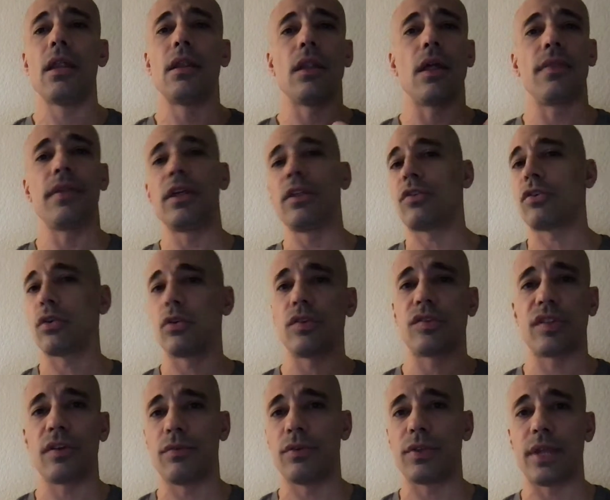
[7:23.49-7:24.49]
none of the internal
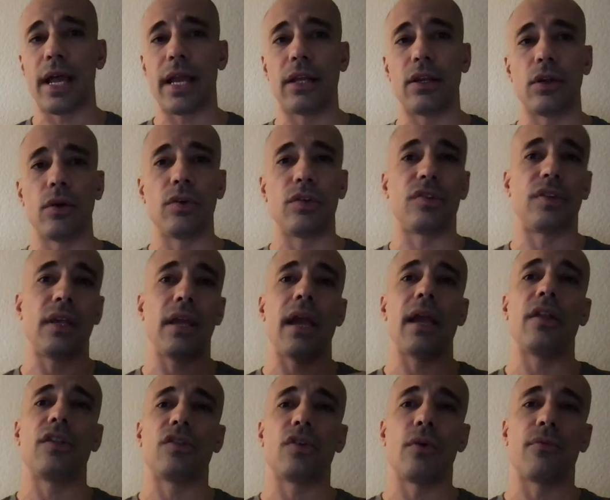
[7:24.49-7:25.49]
stuff will diagnose it,
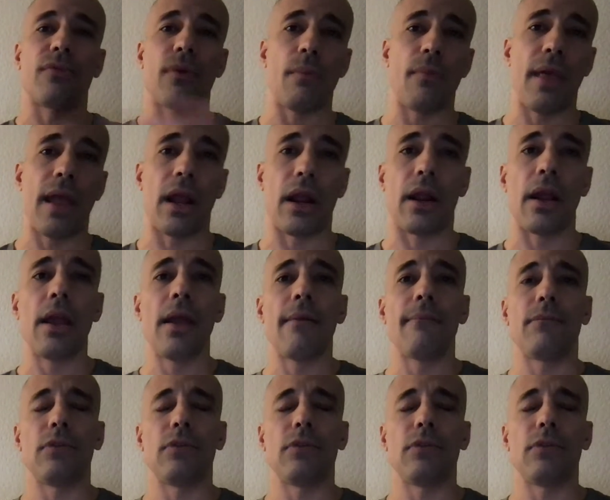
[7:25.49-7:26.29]
and so from there,